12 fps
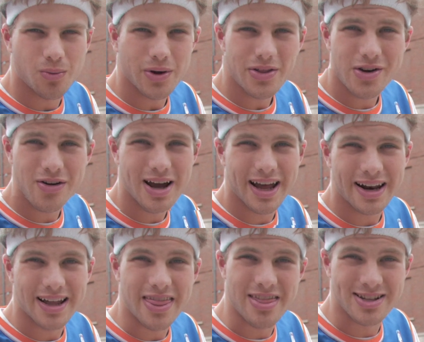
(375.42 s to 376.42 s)
Whether you're
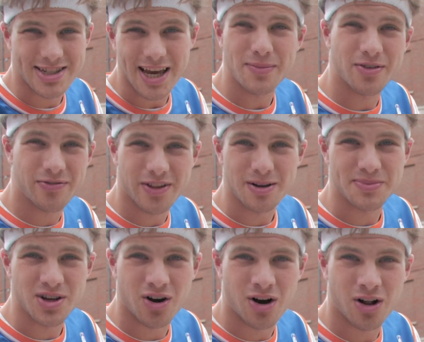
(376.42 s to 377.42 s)
at the Samuel
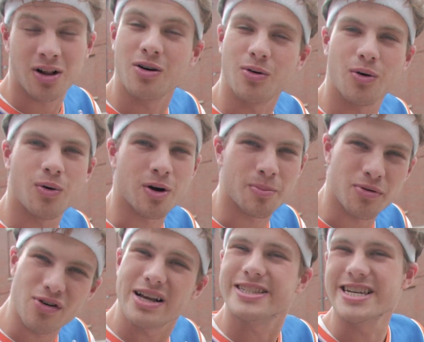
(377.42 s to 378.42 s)
Phillips Hall or a
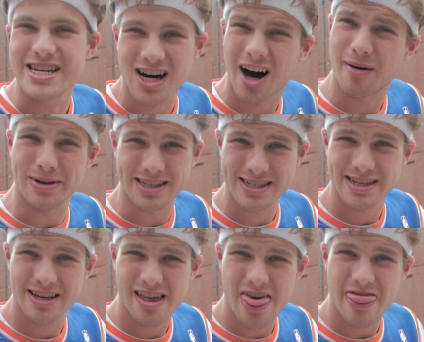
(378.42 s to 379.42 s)
Paresky Commons,
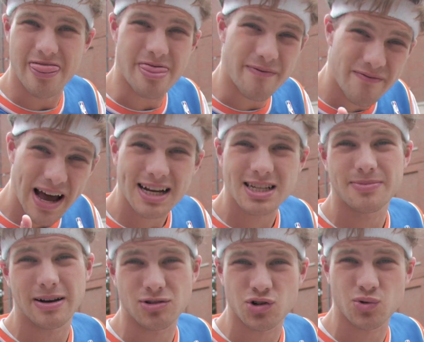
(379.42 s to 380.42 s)
the facts
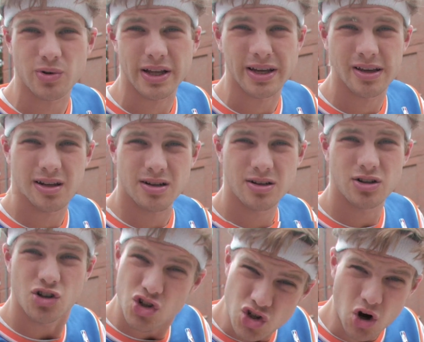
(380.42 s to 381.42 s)
about juuling
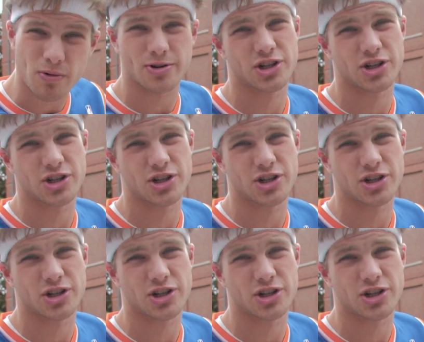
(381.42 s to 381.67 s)
don't